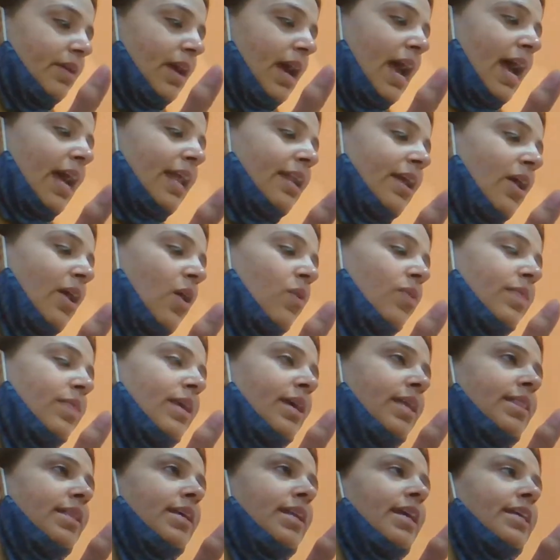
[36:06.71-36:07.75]
And on the
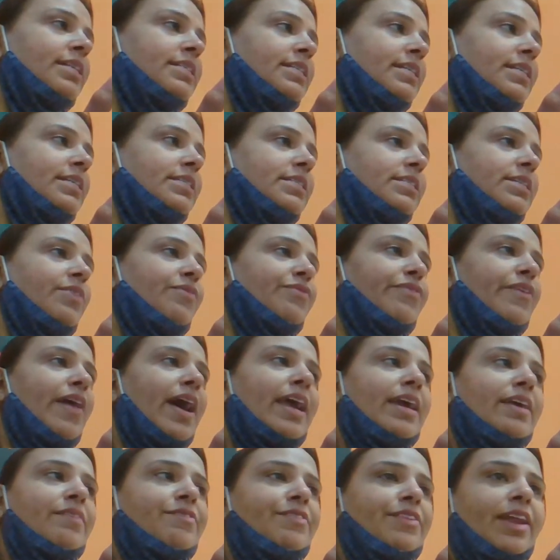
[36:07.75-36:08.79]
other hand,
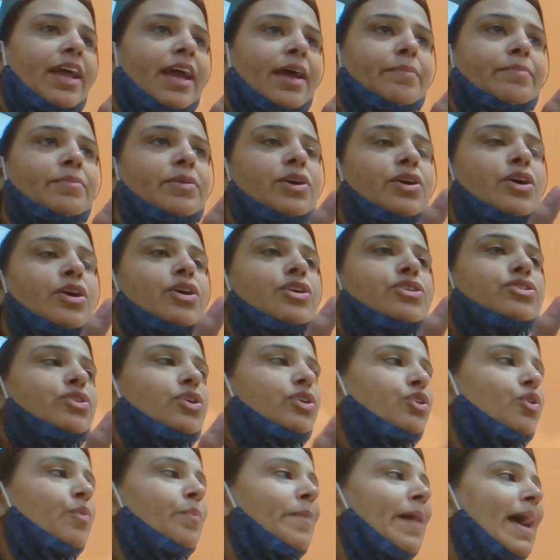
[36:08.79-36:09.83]
65 gram.
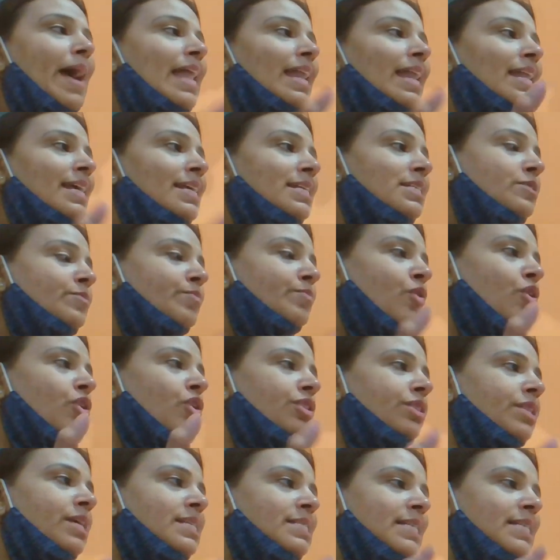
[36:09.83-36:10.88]
So to balance
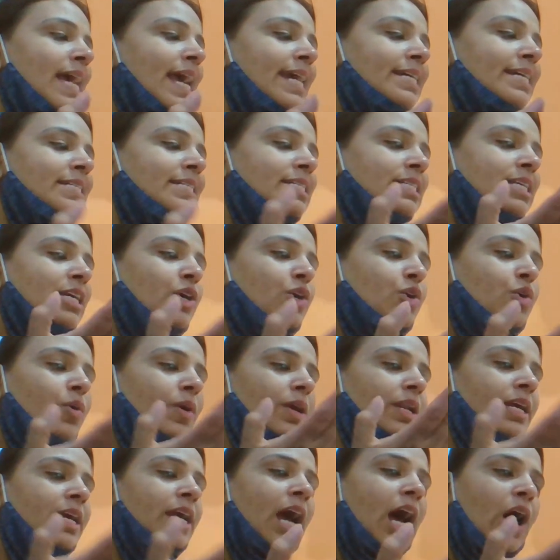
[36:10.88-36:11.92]
both the sides
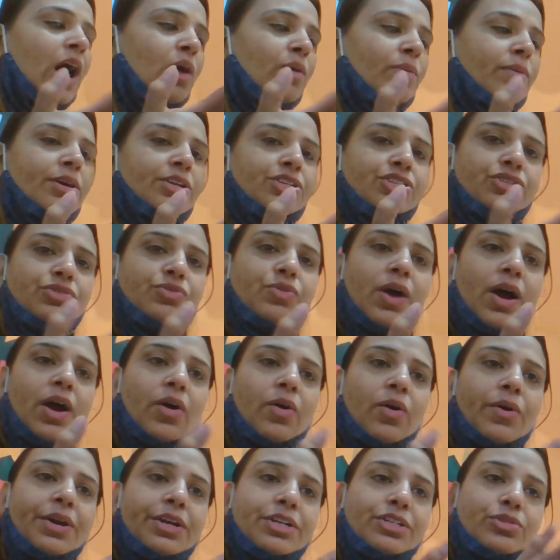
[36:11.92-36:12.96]
equally, how much you are
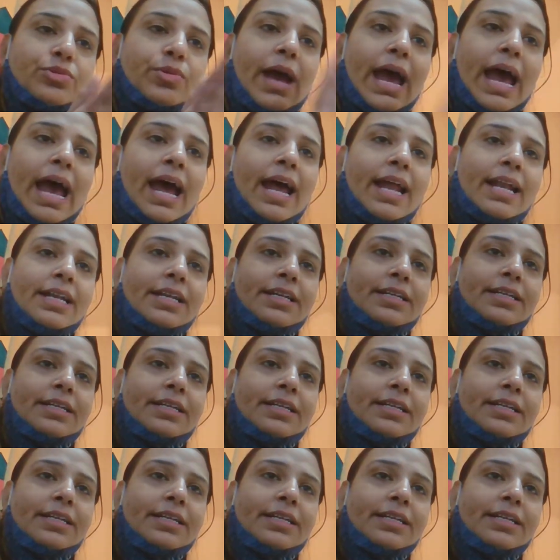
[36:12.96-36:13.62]
going to add?